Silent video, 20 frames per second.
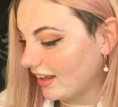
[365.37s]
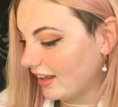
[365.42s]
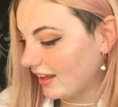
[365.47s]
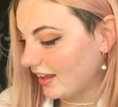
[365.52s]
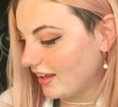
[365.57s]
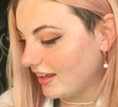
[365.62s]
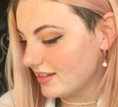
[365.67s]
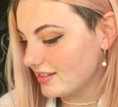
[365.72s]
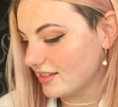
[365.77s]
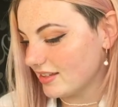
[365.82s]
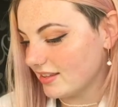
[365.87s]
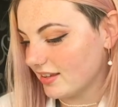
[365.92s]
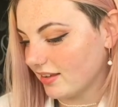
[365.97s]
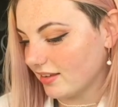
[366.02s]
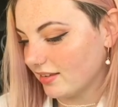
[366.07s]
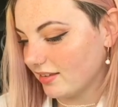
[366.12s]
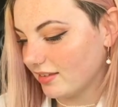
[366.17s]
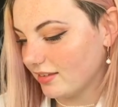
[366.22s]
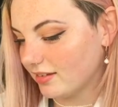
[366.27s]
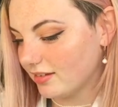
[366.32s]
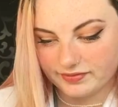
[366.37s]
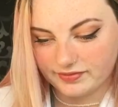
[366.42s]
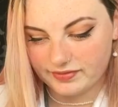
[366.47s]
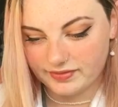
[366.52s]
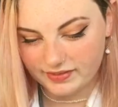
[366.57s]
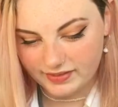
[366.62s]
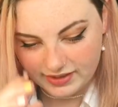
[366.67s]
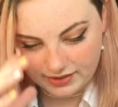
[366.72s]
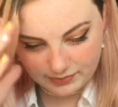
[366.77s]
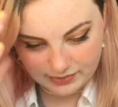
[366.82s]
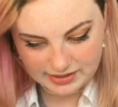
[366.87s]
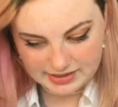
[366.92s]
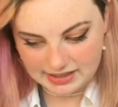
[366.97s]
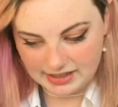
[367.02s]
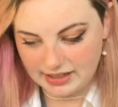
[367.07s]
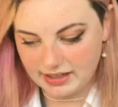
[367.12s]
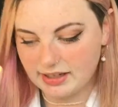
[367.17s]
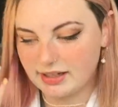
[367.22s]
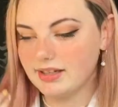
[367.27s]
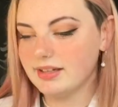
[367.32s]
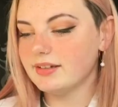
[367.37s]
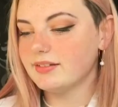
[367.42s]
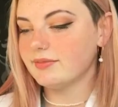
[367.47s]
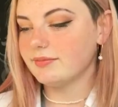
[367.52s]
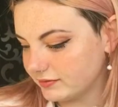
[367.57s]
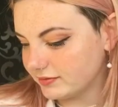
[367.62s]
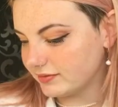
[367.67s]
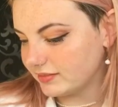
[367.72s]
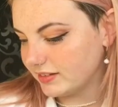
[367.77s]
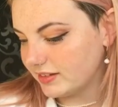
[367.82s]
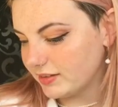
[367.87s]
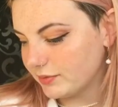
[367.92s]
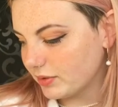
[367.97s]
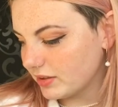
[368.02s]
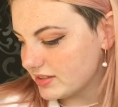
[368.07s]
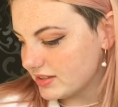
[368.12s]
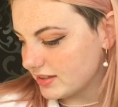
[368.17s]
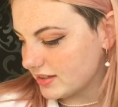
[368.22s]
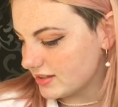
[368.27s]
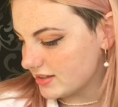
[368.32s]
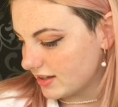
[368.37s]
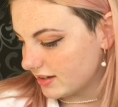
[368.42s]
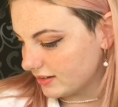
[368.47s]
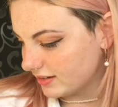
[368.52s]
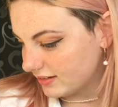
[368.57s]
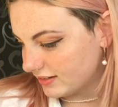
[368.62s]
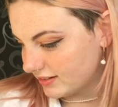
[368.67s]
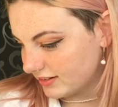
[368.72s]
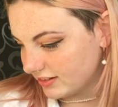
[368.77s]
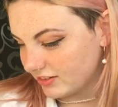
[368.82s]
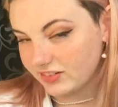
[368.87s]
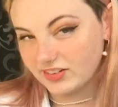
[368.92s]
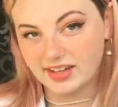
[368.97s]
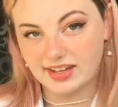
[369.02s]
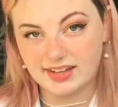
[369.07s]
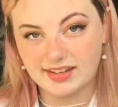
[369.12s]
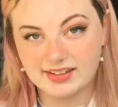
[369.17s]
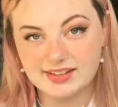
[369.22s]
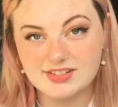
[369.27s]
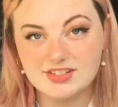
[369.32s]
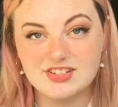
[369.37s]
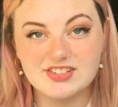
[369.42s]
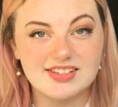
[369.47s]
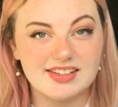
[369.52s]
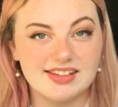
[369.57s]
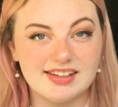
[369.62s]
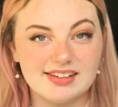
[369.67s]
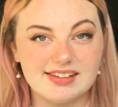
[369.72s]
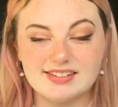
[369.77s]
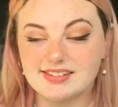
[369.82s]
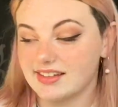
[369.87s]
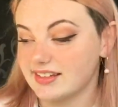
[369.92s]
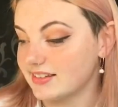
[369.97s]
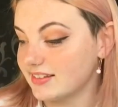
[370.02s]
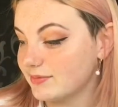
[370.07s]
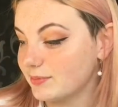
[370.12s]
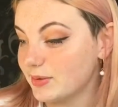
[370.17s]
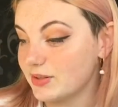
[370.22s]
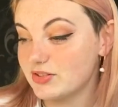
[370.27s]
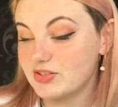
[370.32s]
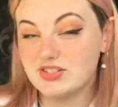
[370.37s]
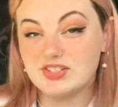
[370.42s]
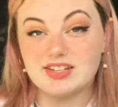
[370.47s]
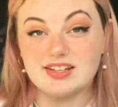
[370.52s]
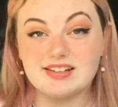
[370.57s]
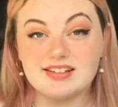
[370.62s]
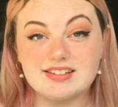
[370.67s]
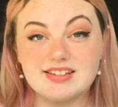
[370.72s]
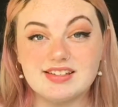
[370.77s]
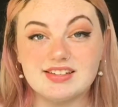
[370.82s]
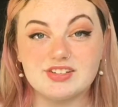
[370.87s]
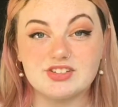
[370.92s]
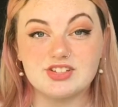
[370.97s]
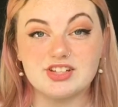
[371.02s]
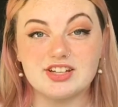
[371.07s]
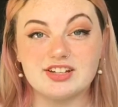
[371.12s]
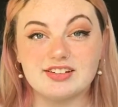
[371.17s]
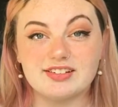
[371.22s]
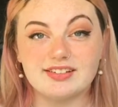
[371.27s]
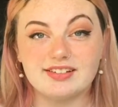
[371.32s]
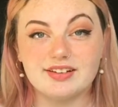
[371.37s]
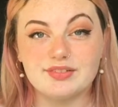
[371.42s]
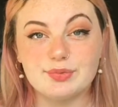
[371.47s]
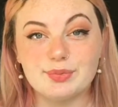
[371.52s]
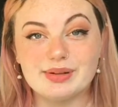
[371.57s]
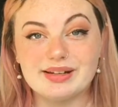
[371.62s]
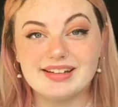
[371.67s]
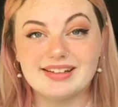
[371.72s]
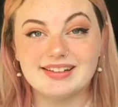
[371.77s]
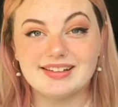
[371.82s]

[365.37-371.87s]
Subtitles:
Hey Sindel, you want to say hi? No, you want to sit in the sun? Okay, she's sitting in the sun, but she's here. Sindel's here, everybody.